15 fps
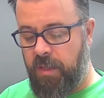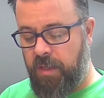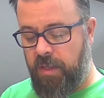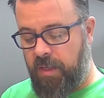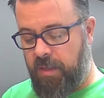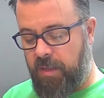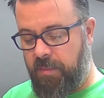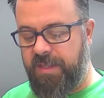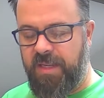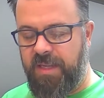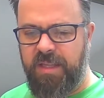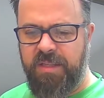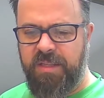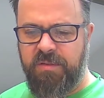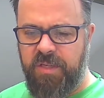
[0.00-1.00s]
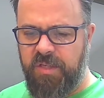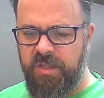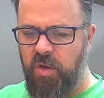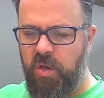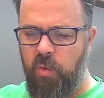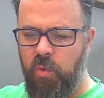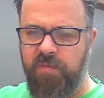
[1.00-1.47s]
basically it's got a
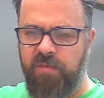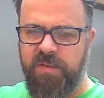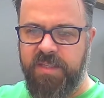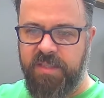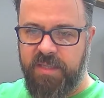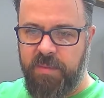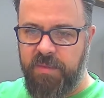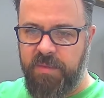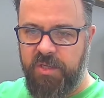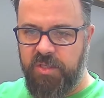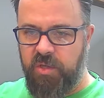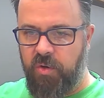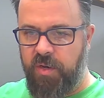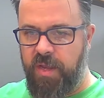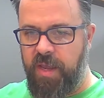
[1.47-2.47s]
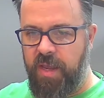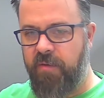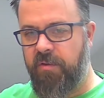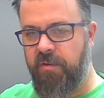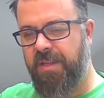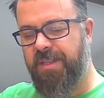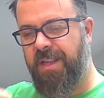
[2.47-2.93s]
load of disk images on here,
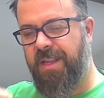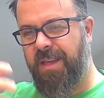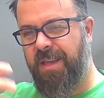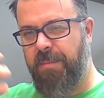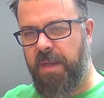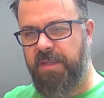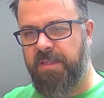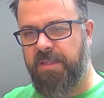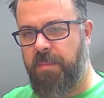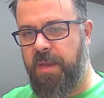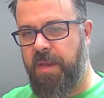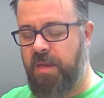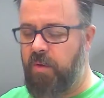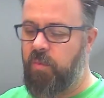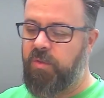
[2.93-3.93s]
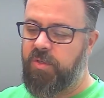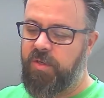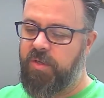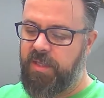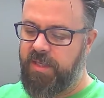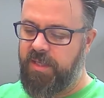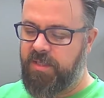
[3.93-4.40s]
and there's like a master menu, so
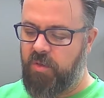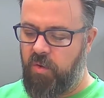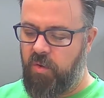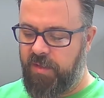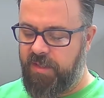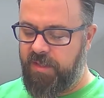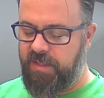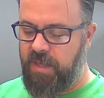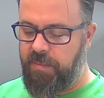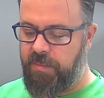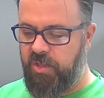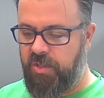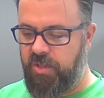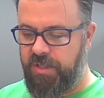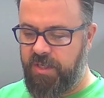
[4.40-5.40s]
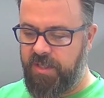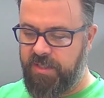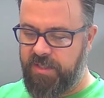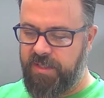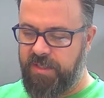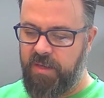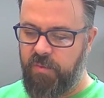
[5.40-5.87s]
it lists all the disk images. You can
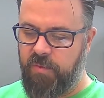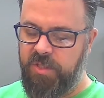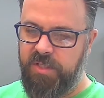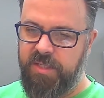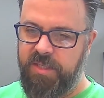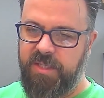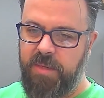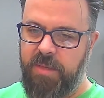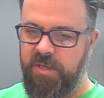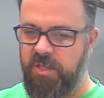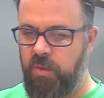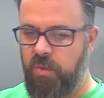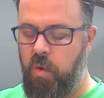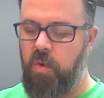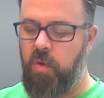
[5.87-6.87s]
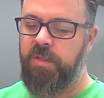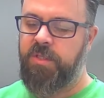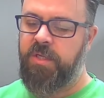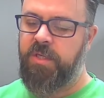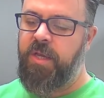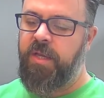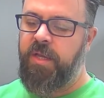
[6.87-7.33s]
select which disk image you want,
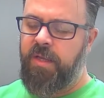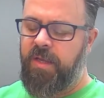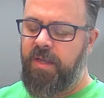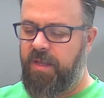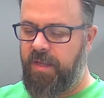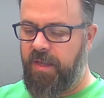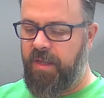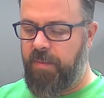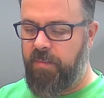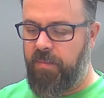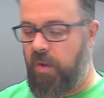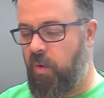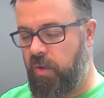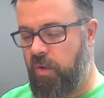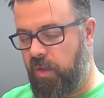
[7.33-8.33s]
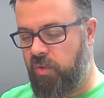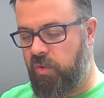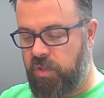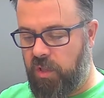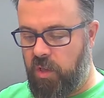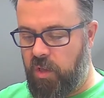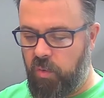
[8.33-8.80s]
or you can just
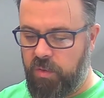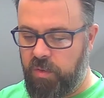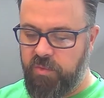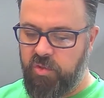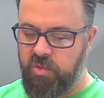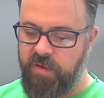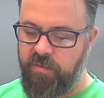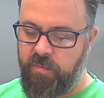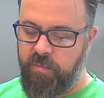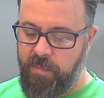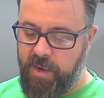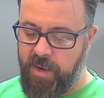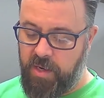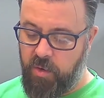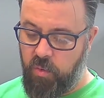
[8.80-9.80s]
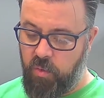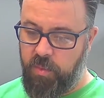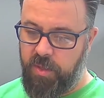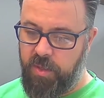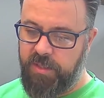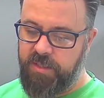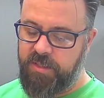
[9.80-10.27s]
load them straight from the menu, but
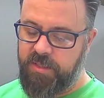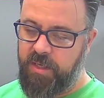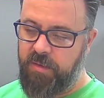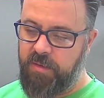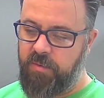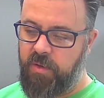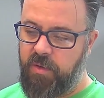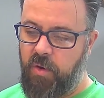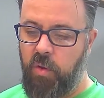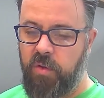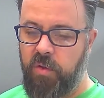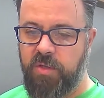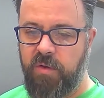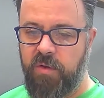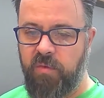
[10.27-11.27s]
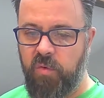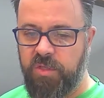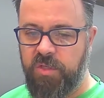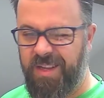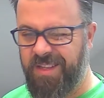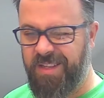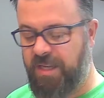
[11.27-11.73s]
it's got all the sort of
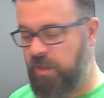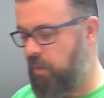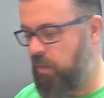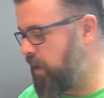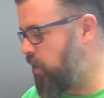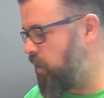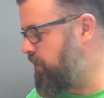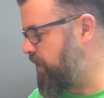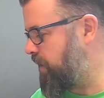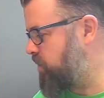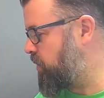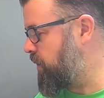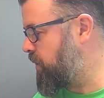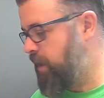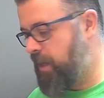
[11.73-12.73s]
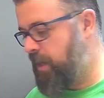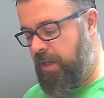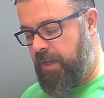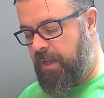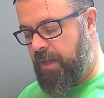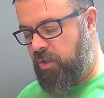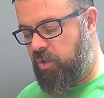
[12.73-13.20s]
functionality and quite a lot of extra
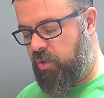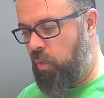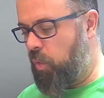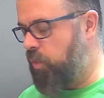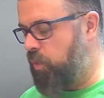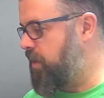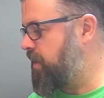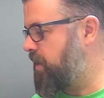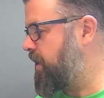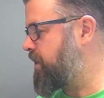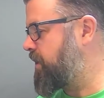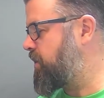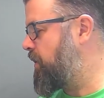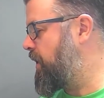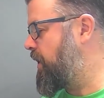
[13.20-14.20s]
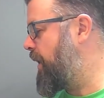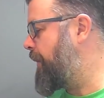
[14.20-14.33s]
tools and things on there.